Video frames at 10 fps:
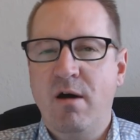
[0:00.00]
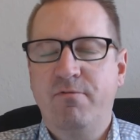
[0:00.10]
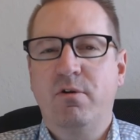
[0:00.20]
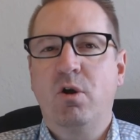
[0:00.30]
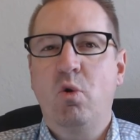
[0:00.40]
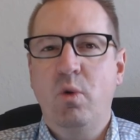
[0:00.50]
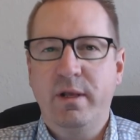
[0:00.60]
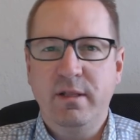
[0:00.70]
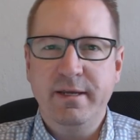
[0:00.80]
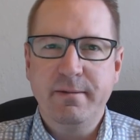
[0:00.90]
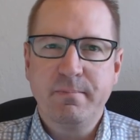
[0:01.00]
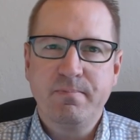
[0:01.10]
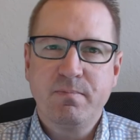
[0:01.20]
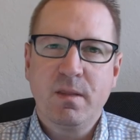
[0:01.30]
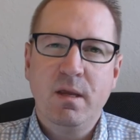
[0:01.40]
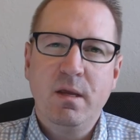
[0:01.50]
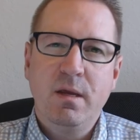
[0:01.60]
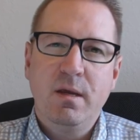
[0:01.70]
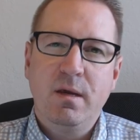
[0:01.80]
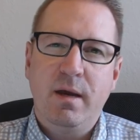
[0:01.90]
offer quickly.
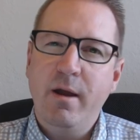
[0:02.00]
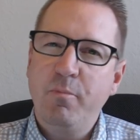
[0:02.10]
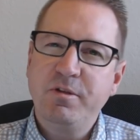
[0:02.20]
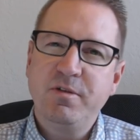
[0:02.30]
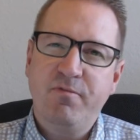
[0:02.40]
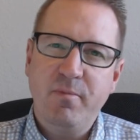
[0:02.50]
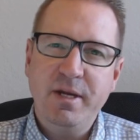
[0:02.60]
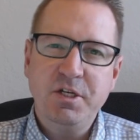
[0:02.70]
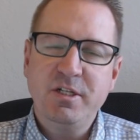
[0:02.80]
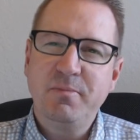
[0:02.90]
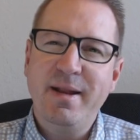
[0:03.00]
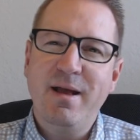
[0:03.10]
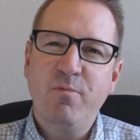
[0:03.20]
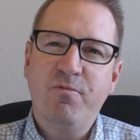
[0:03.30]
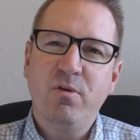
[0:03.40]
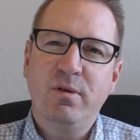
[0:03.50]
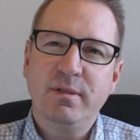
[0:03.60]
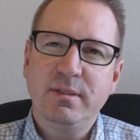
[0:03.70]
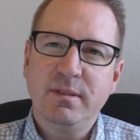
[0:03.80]
I hope this information has been helpful.